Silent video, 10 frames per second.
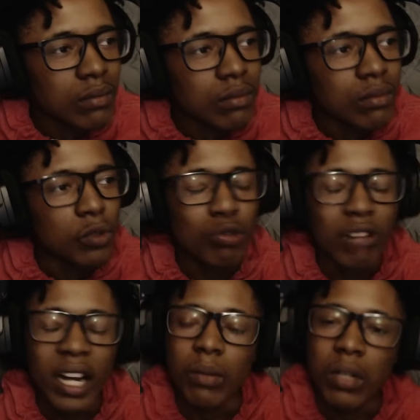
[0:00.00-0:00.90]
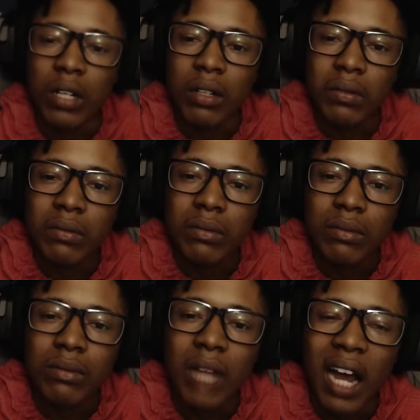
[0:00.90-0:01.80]
You right, bro.
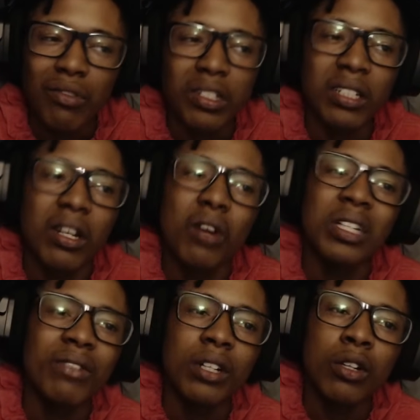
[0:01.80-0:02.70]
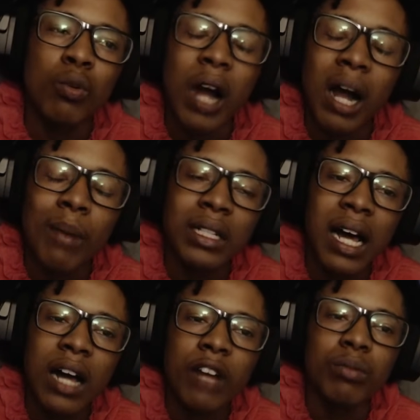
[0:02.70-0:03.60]
I really don't even know why I'm
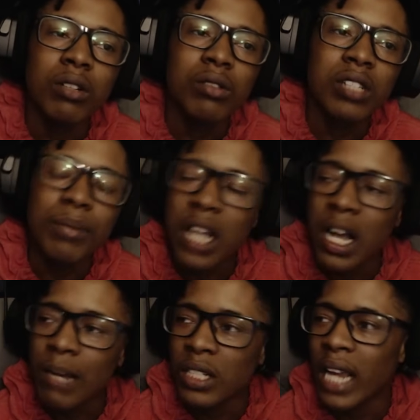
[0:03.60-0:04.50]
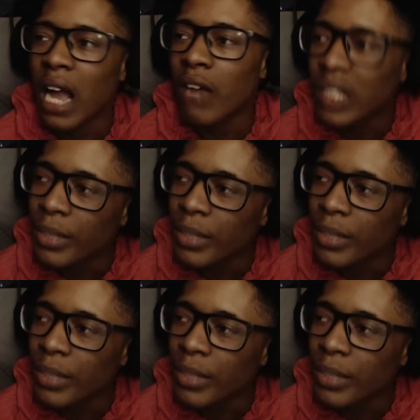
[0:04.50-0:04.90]
alive, bro. Sometimes, like, I really be